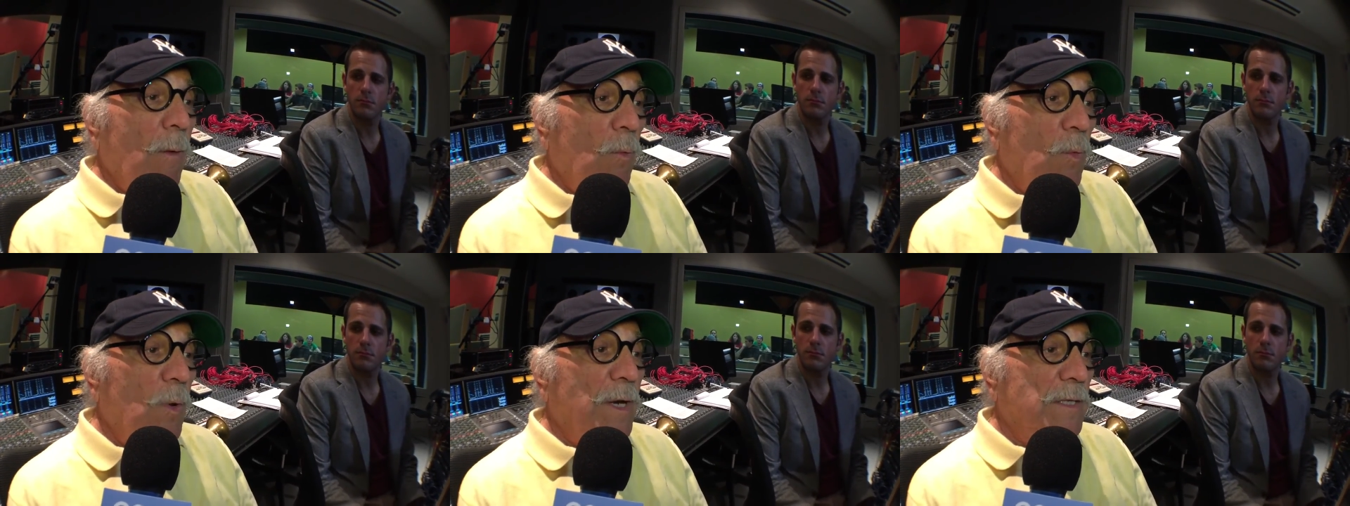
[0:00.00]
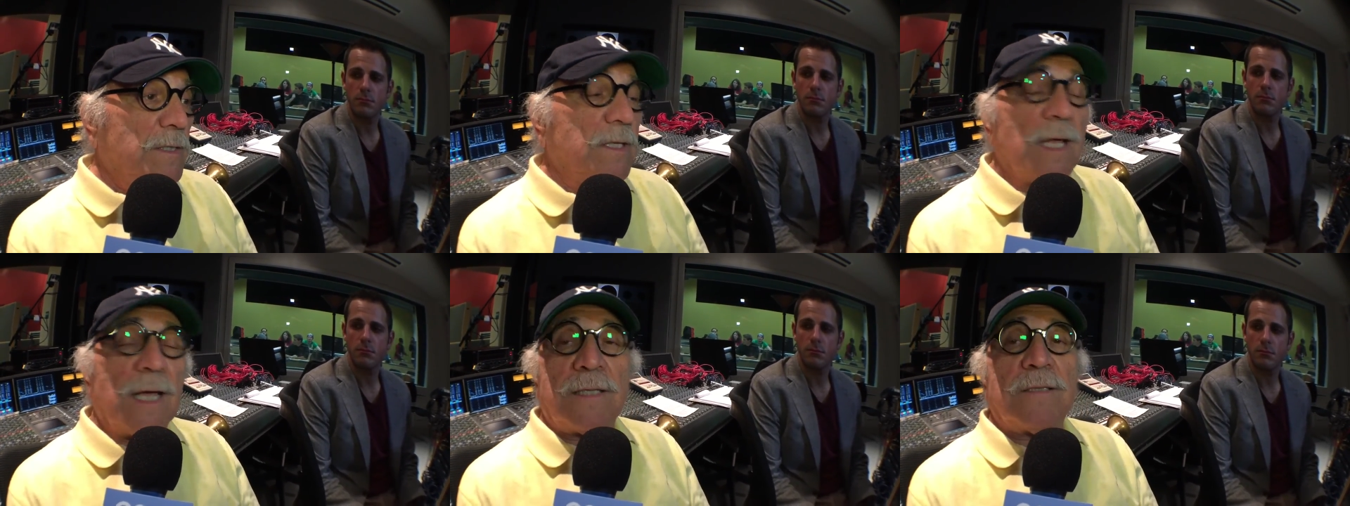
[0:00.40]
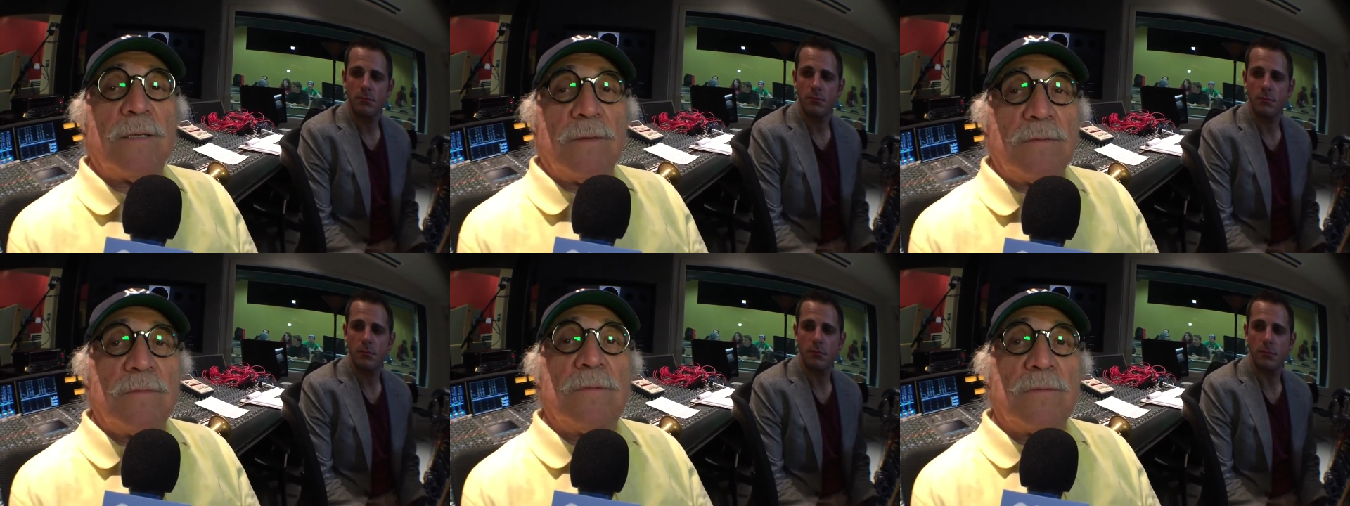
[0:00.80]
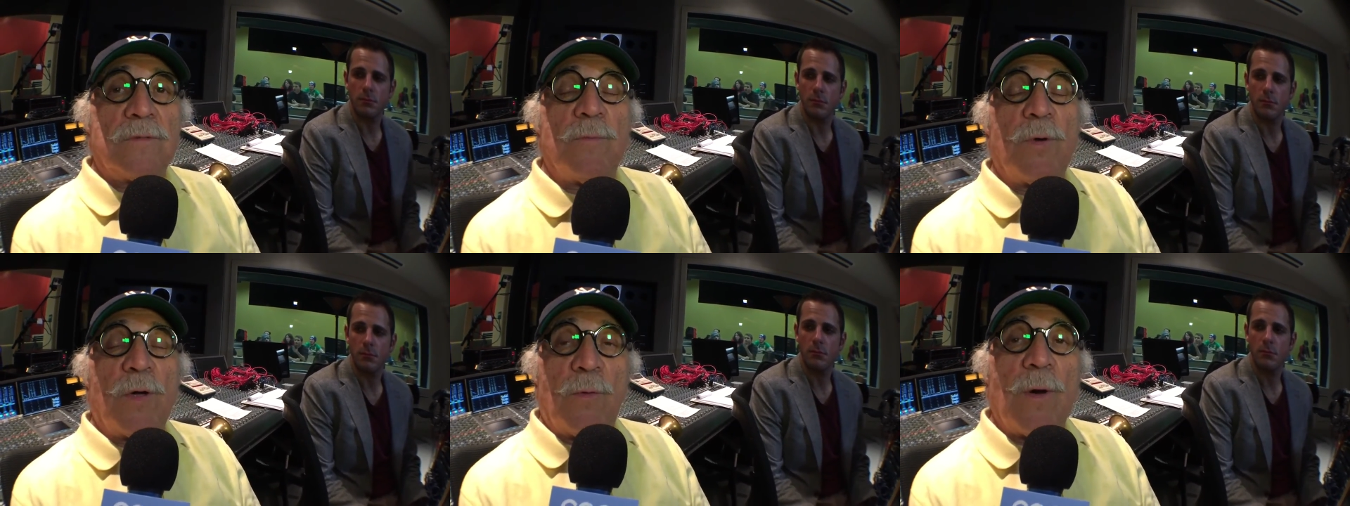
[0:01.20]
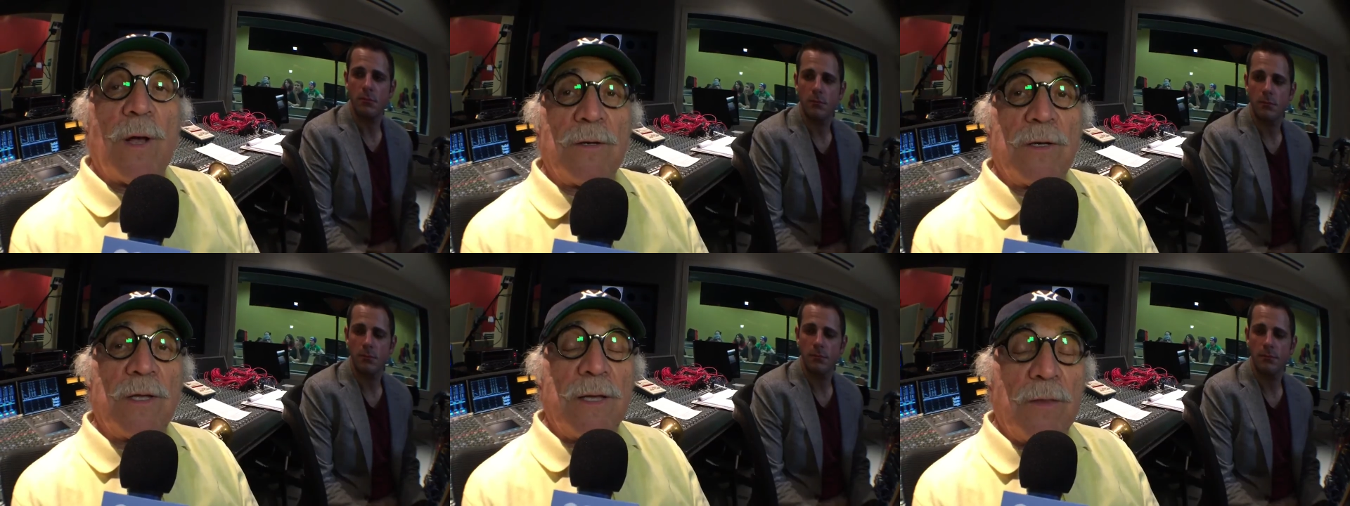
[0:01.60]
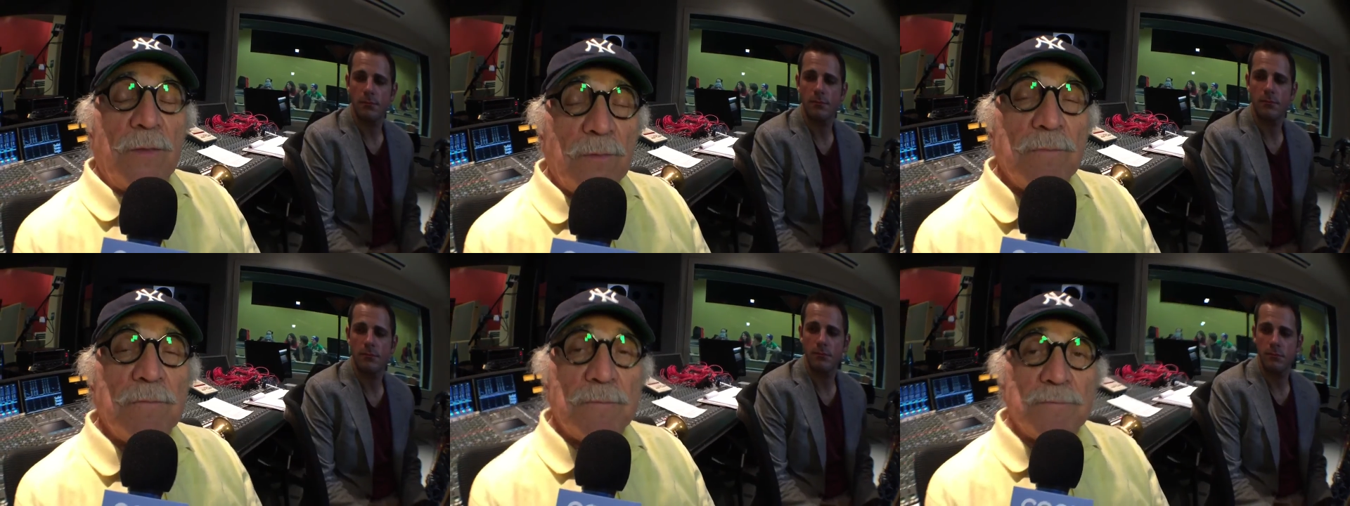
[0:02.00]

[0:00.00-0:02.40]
Speaker 1: what it's like to to put a record together.